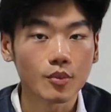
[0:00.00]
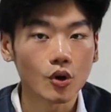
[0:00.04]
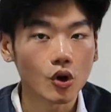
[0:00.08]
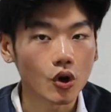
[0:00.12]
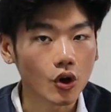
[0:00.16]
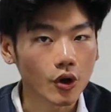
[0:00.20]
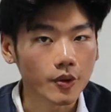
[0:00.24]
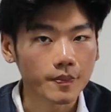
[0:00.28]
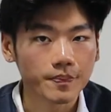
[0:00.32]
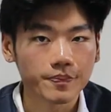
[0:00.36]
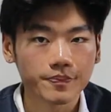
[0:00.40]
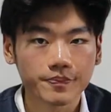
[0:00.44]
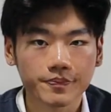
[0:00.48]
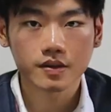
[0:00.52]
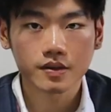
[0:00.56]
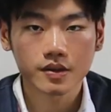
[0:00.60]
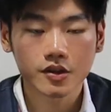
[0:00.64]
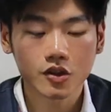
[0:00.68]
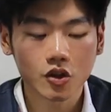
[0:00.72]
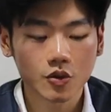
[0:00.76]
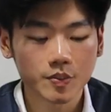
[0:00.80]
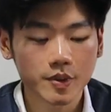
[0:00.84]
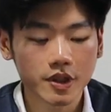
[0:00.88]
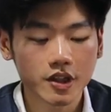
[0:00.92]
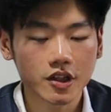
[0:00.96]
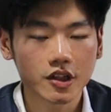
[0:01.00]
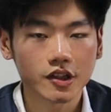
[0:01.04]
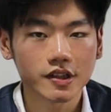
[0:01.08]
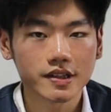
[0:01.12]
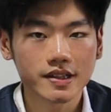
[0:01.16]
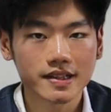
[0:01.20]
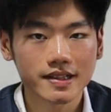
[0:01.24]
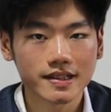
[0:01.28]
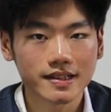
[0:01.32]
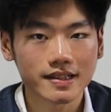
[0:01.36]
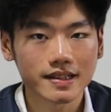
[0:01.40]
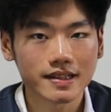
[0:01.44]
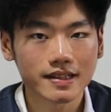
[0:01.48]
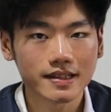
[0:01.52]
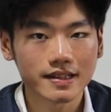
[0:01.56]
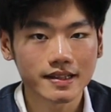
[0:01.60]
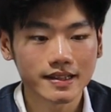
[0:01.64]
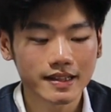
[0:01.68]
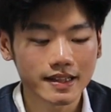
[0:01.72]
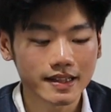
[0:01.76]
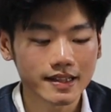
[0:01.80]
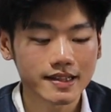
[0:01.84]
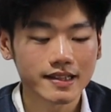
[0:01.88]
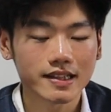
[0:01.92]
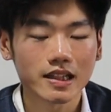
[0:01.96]
more. So because
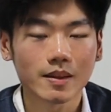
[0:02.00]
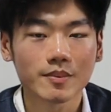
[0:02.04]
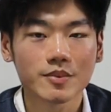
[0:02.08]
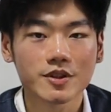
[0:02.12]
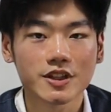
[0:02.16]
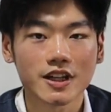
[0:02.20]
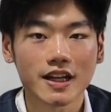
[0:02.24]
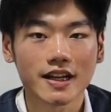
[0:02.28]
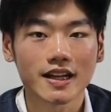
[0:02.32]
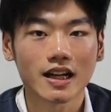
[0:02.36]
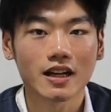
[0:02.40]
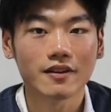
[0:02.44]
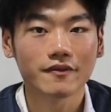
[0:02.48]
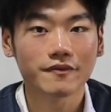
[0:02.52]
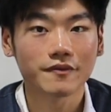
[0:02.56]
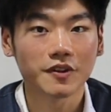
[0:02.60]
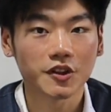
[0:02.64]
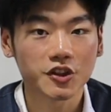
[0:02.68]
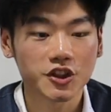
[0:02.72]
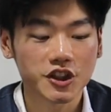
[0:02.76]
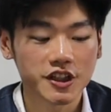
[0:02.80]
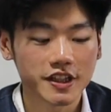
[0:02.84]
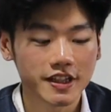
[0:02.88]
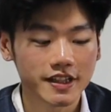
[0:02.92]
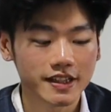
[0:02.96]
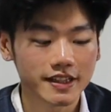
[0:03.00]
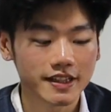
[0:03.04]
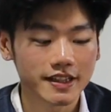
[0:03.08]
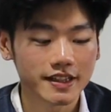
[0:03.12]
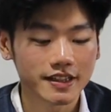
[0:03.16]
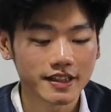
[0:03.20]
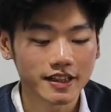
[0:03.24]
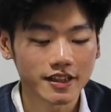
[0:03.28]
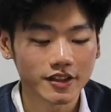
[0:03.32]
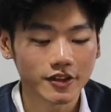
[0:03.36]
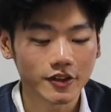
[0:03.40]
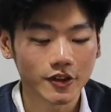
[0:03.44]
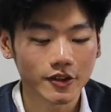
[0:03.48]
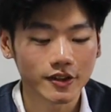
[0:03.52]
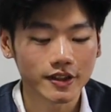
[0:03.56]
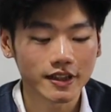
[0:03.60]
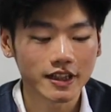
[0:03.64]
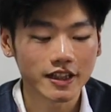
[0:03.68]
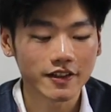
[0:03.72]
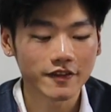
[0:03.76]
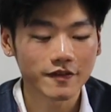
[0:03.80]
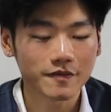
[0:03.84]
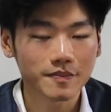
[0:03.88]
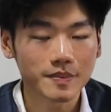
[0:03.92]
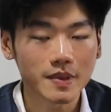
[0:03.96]
this subject unfortunately did not
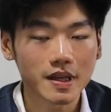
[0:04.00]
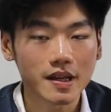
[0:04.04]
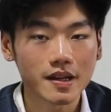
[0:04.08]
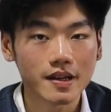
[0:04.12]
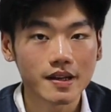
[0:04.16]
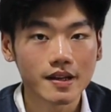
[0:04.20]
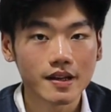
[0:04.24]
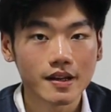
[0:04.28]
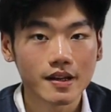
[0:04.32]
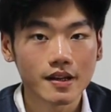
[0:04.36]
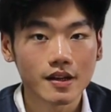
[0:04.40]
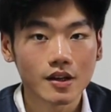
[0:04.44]
leave me